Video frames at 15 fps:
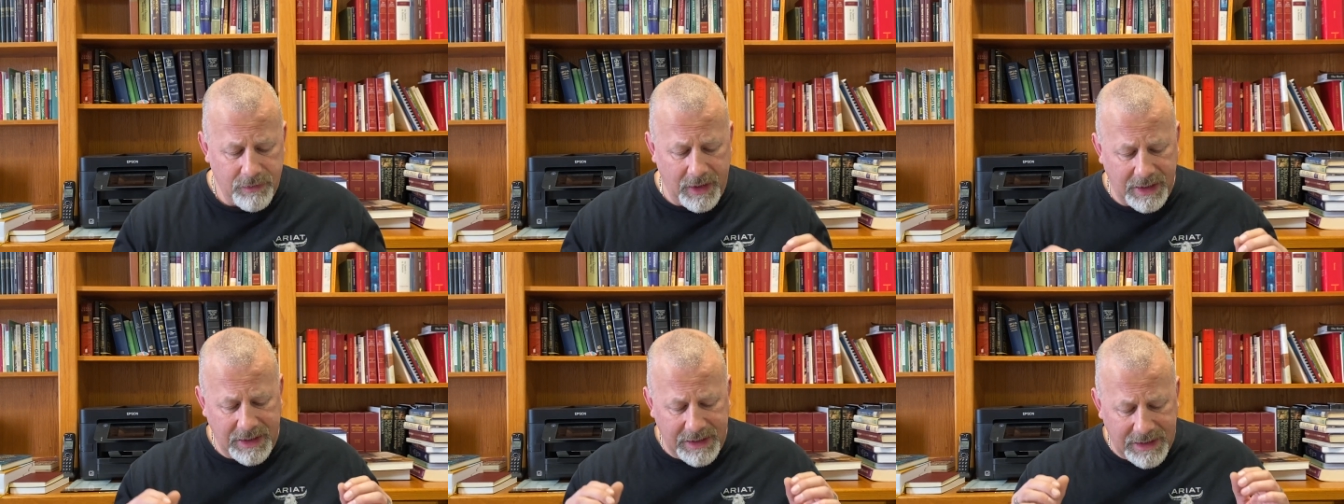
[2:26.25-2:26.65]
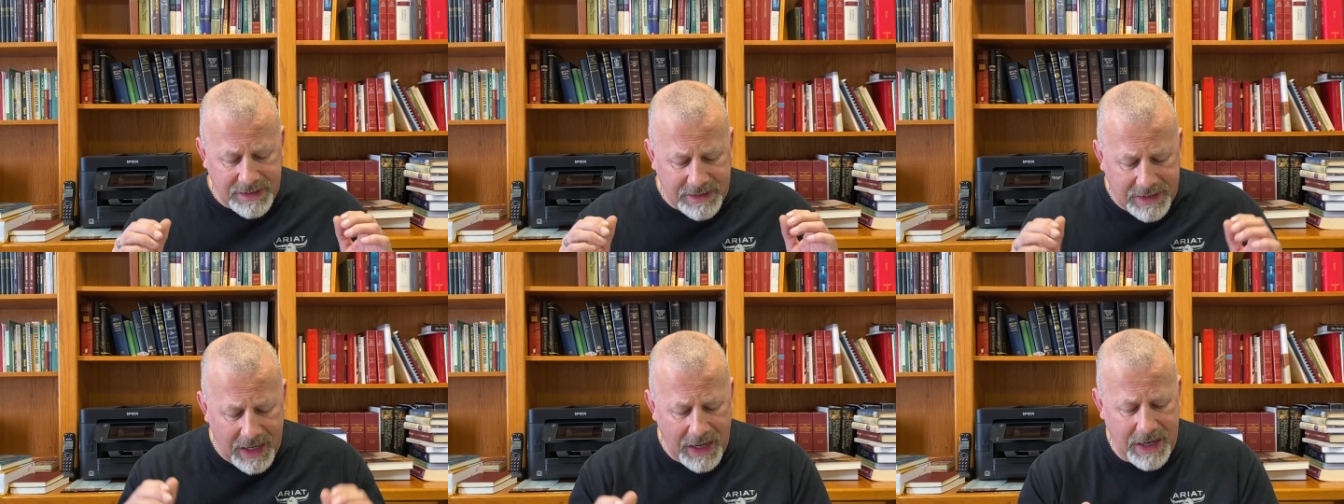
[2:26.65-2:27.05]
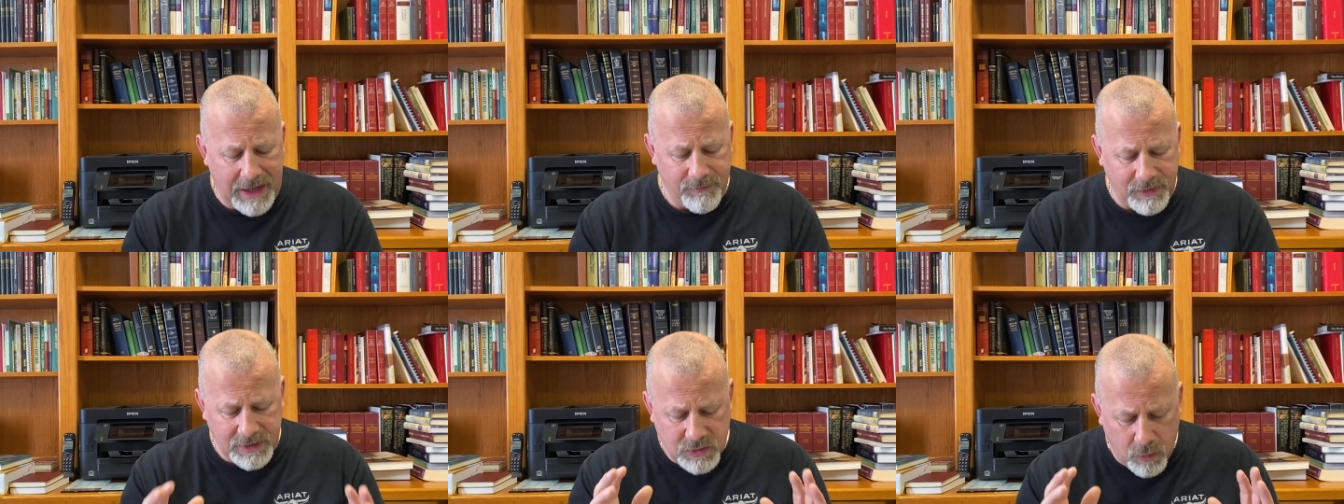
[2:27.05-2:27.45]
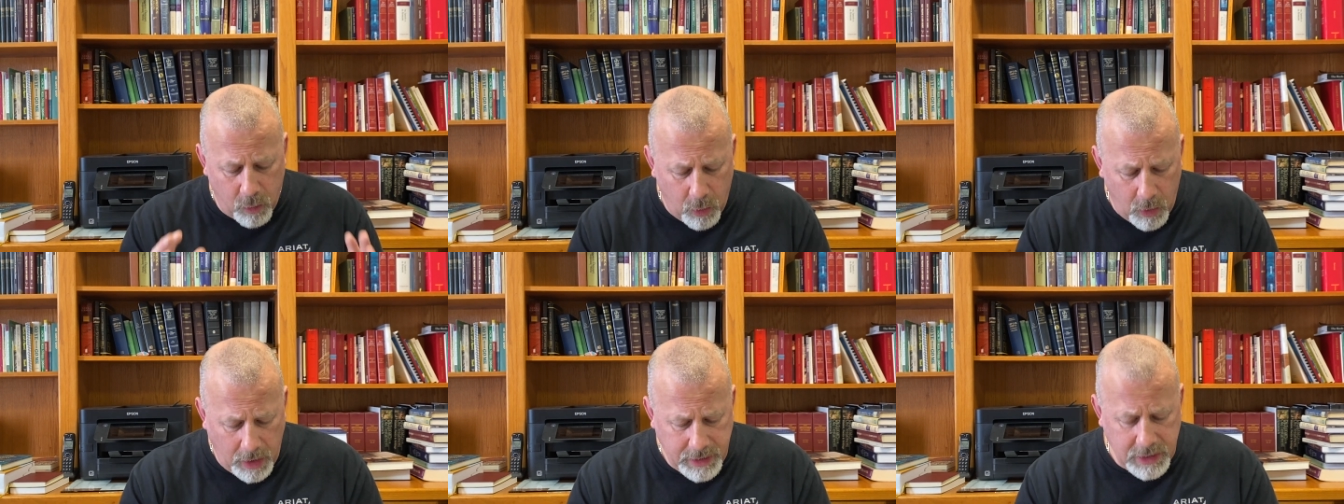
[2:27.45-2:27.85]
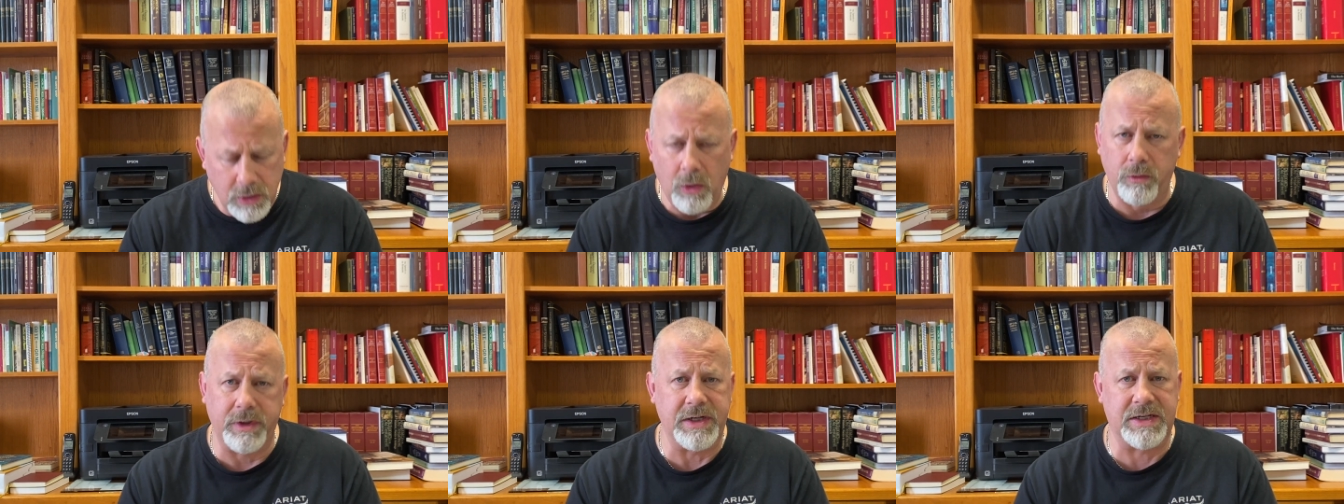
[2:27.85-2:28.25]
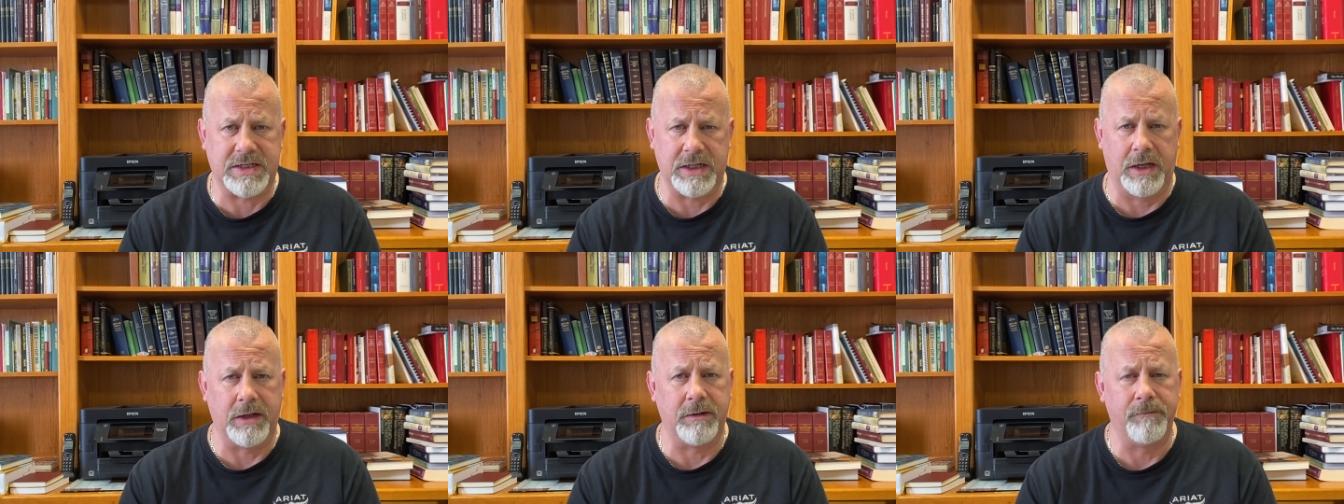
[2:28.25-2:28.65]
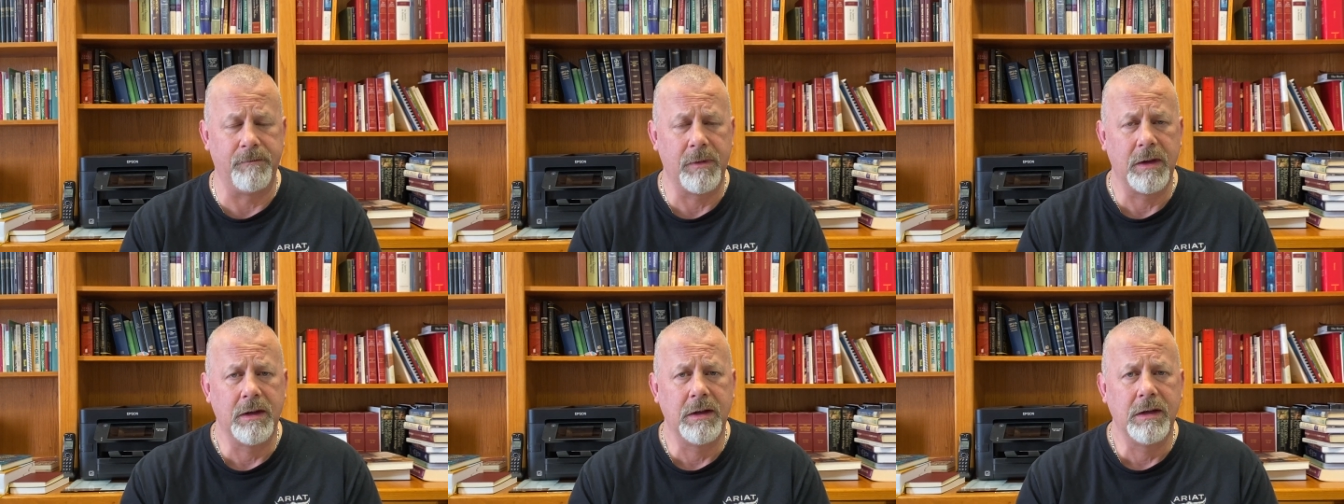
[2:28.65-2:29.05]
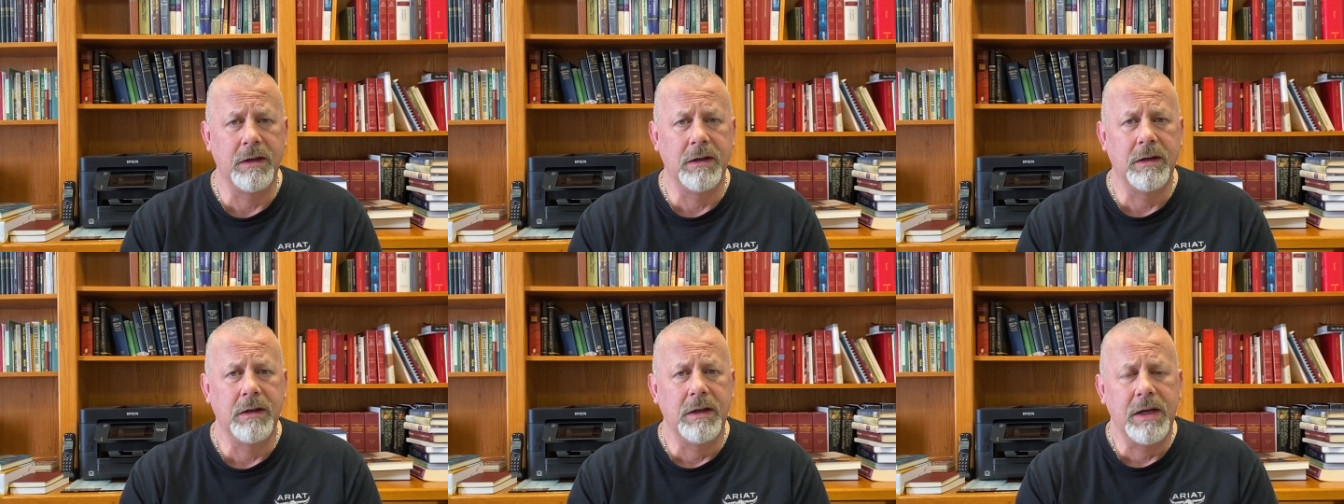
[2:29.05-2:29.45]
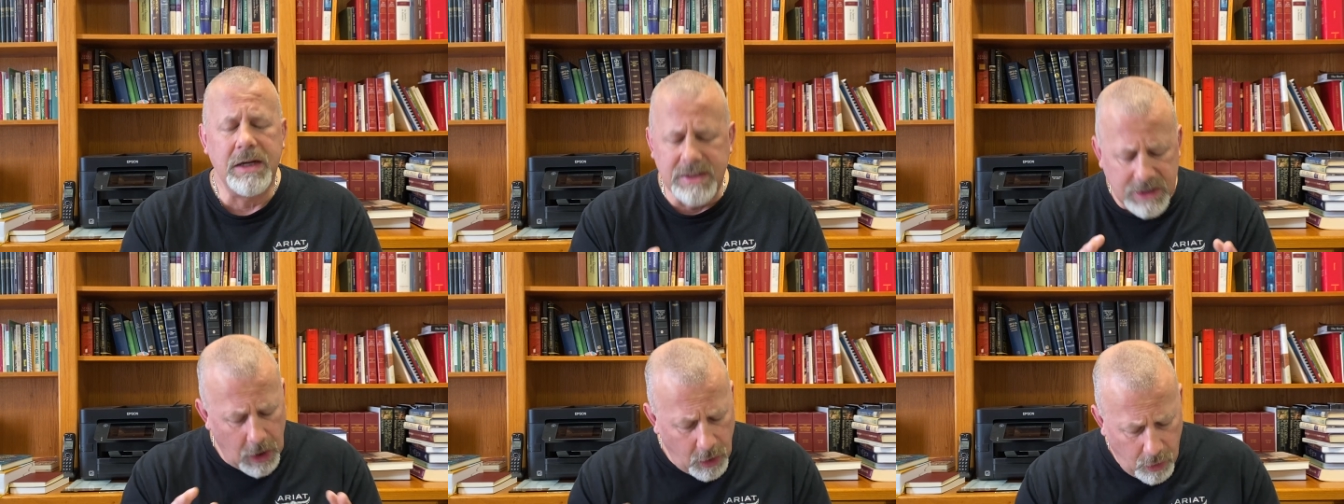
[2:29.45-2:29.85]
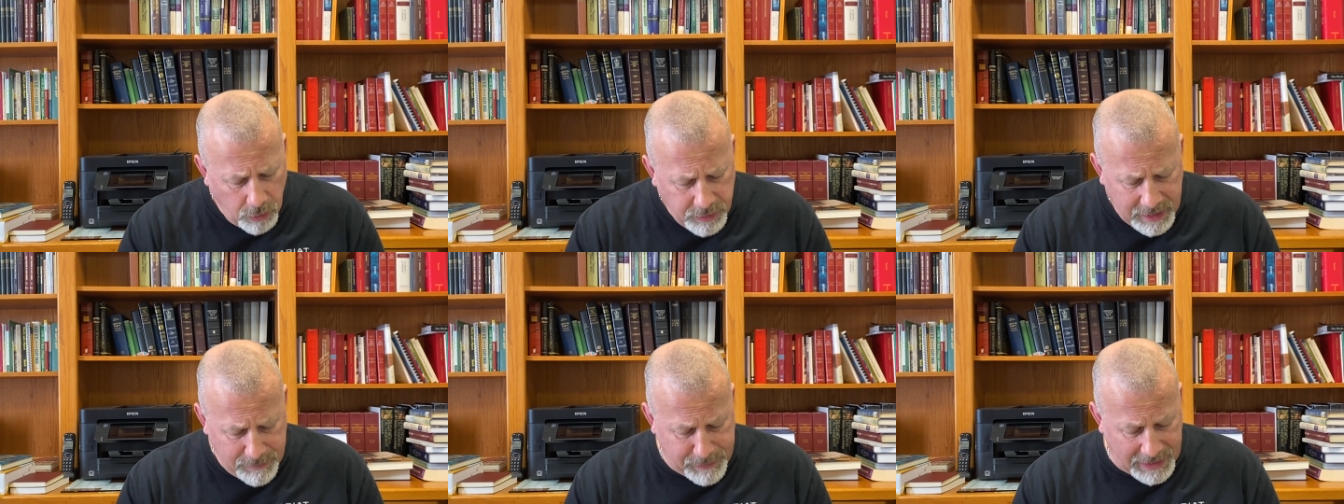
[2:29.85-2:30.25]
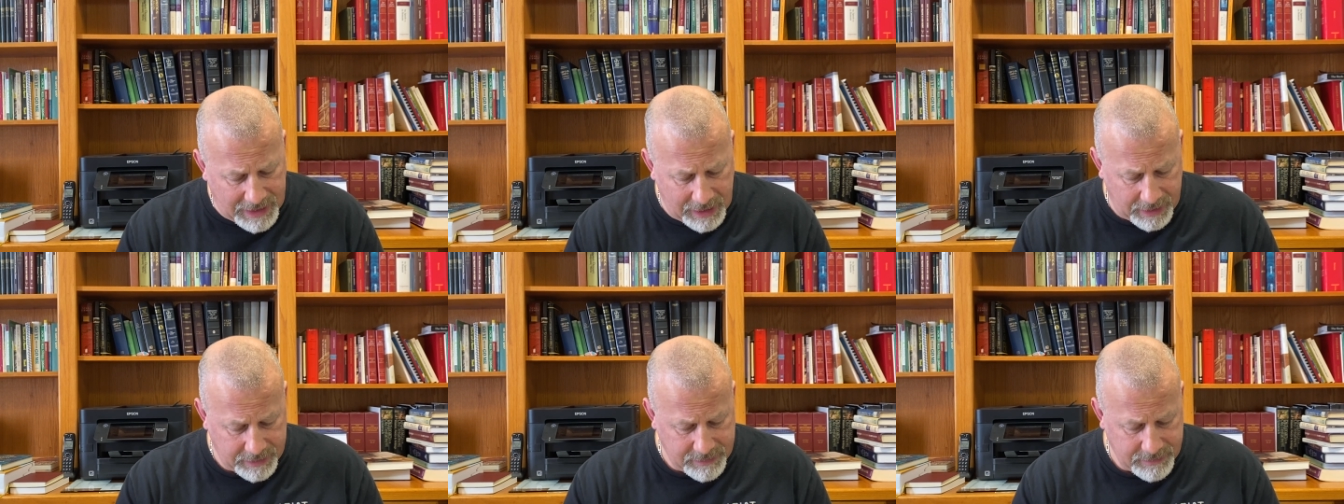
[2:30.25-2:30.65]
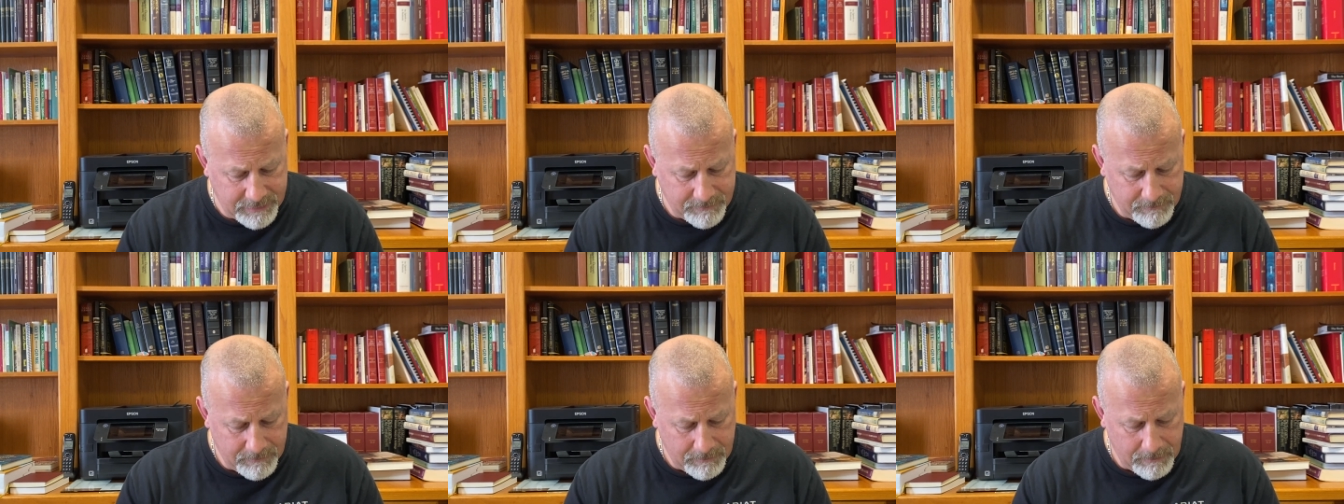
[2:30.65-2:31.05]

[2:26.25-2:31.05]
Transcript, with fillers: that he gave his one and only Son, his only begotten,